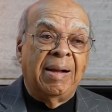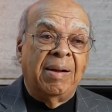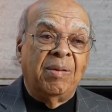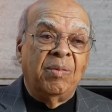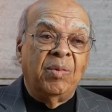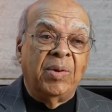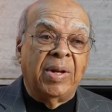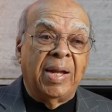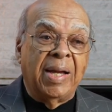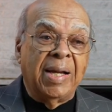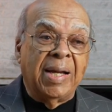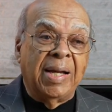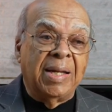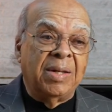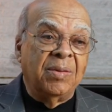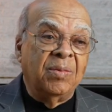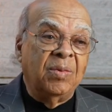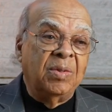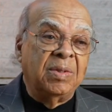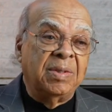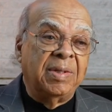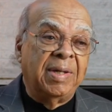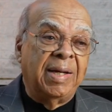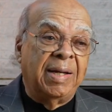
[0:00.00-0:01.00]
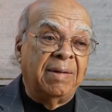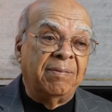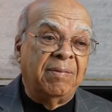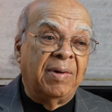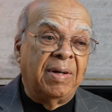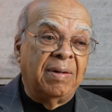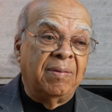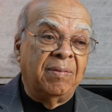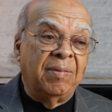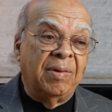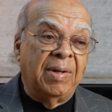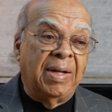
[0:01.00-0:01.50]
when I got to Roosevelt
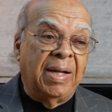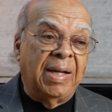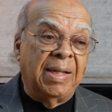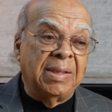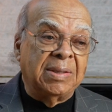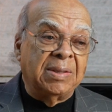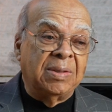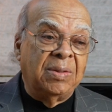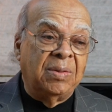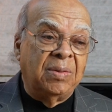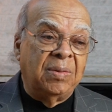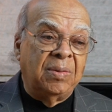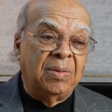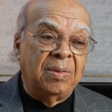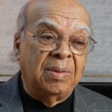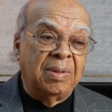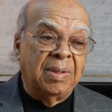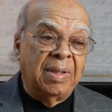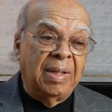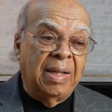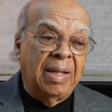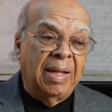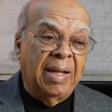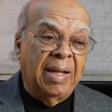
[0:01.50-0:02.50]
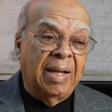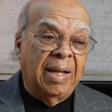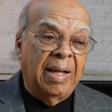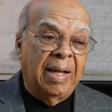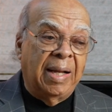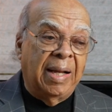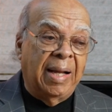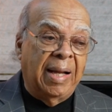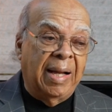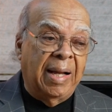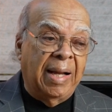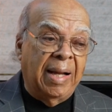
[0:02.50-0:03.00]
High School,
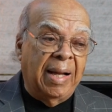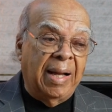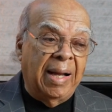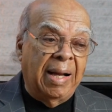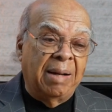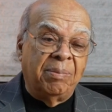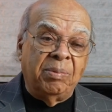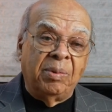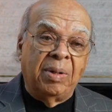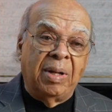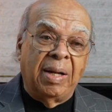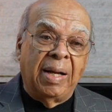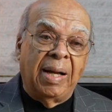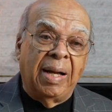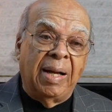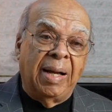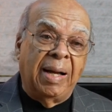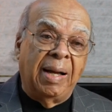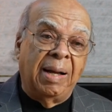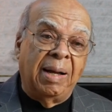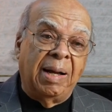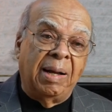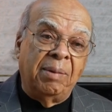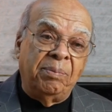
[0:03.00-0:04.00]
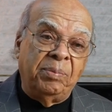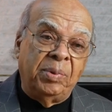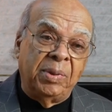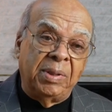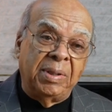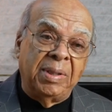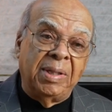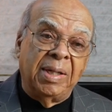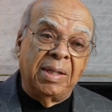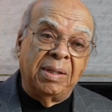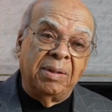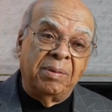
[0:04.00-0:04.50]
I, I, I, put
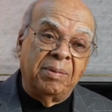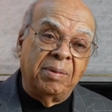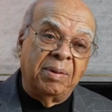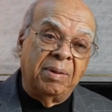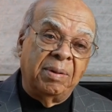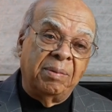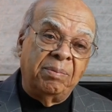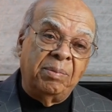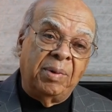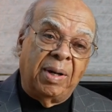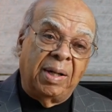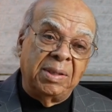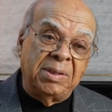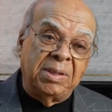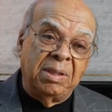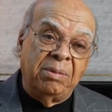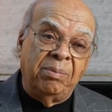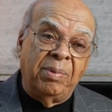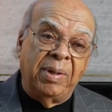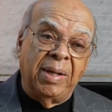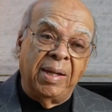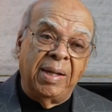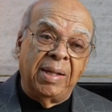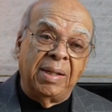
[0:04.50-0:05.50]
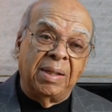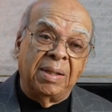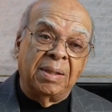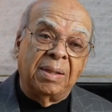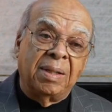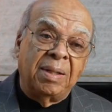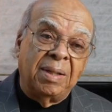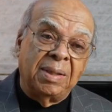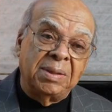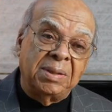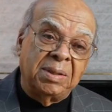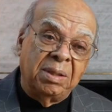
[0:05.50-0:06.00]
together a marching band and a
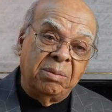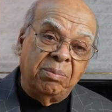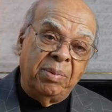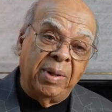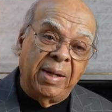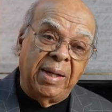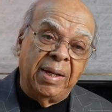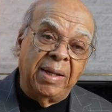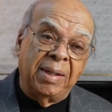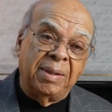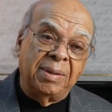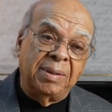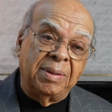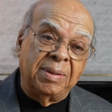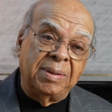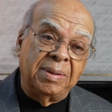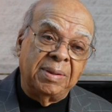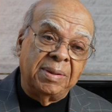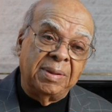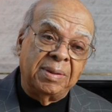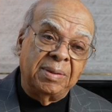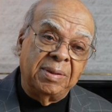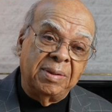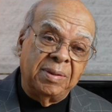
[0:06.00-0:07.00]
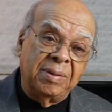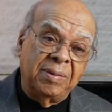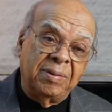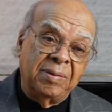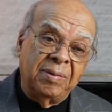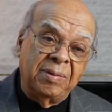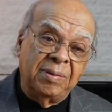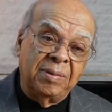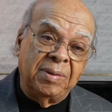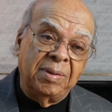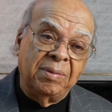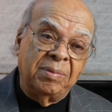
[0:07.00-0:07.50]
concert band
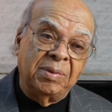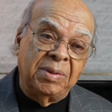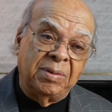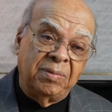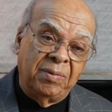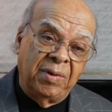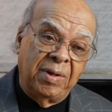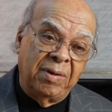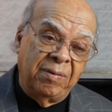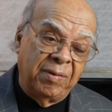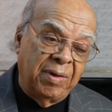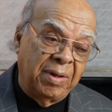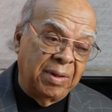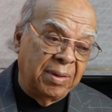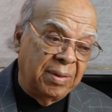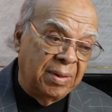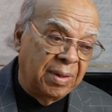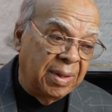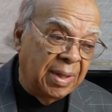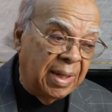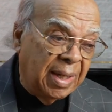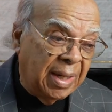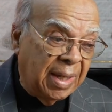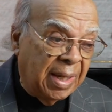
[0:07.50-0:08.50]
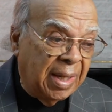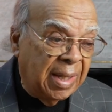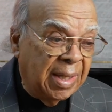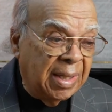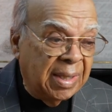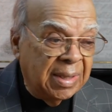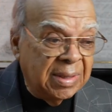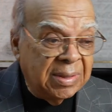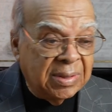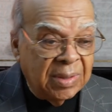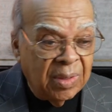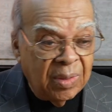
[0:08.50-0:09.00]
that was very, very good. Mm -hmm.
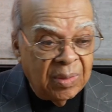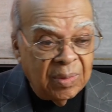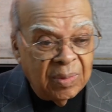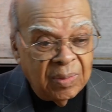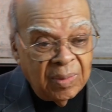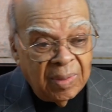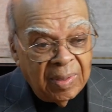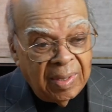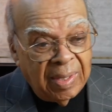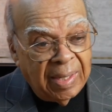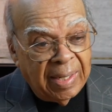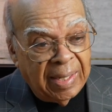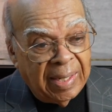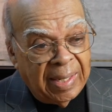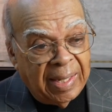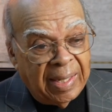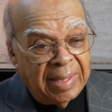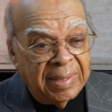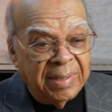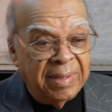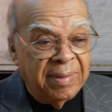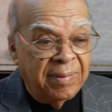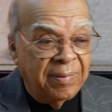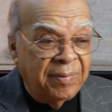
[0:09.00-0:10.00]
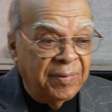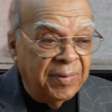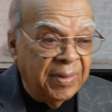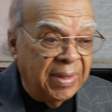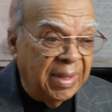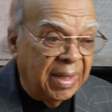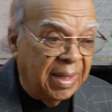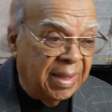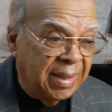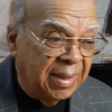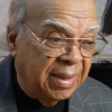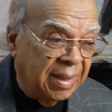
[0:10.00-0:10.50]
So I'll never
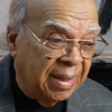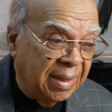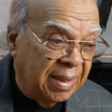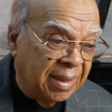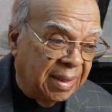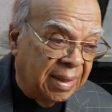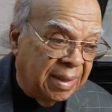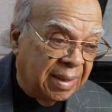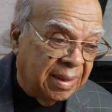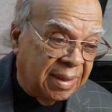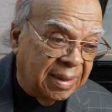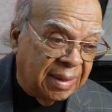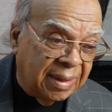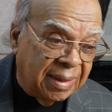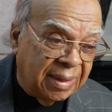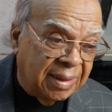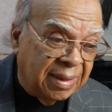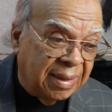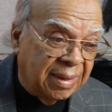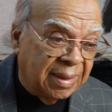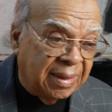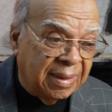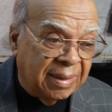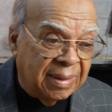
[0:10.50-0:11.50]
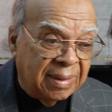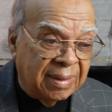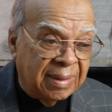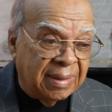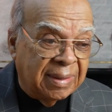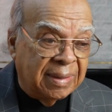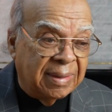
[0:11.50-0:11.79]
forget uh, uh, uh,